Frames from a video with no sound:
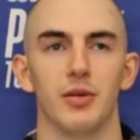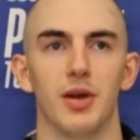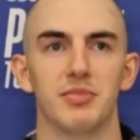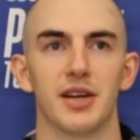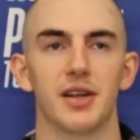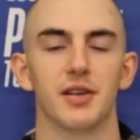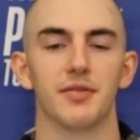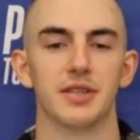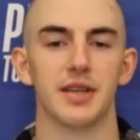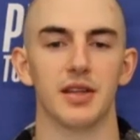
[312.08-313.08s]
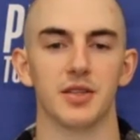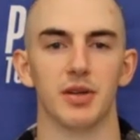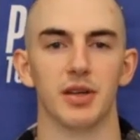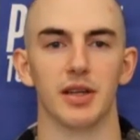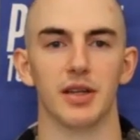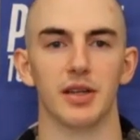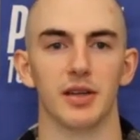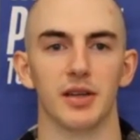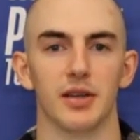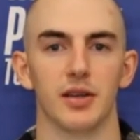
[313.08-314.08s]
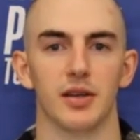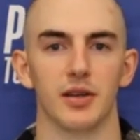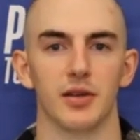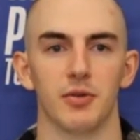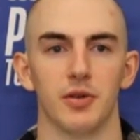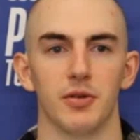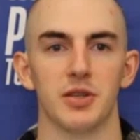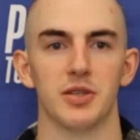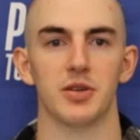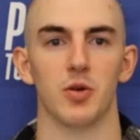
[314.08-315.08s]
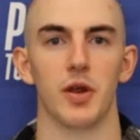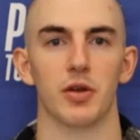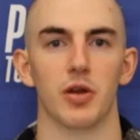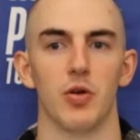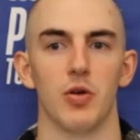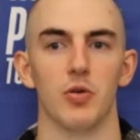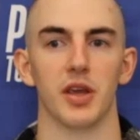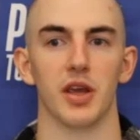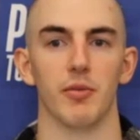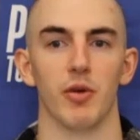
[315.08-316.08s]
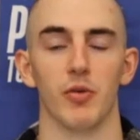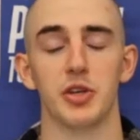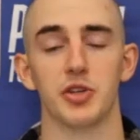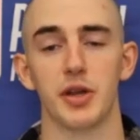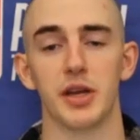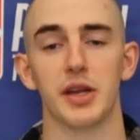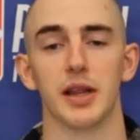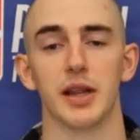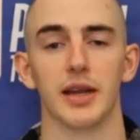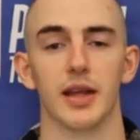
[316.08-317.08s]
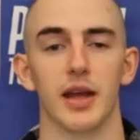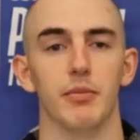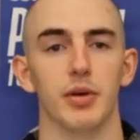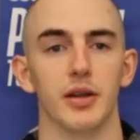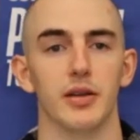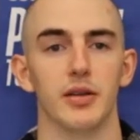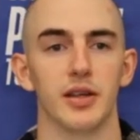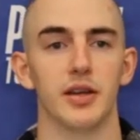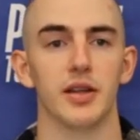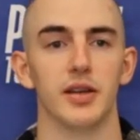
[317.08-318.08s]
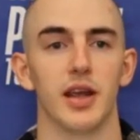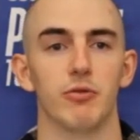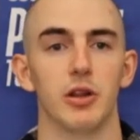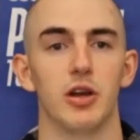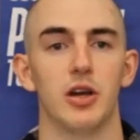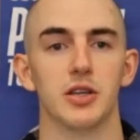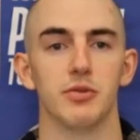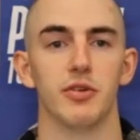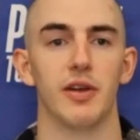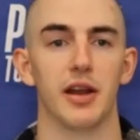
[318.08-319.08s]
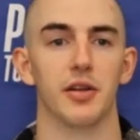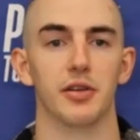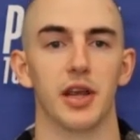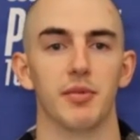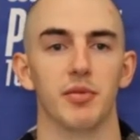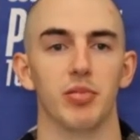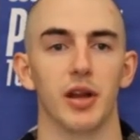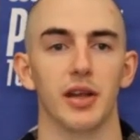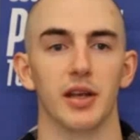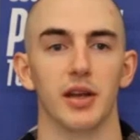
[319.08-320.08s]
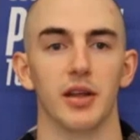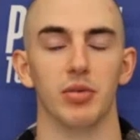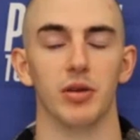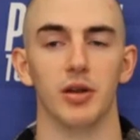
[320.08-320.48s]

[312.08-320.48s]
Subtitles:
tentative to say this, but it wasn't a win or go home game. I mean, we treated it like that, but at the end of the day, if we lost, we would have had another game to play and get in. But,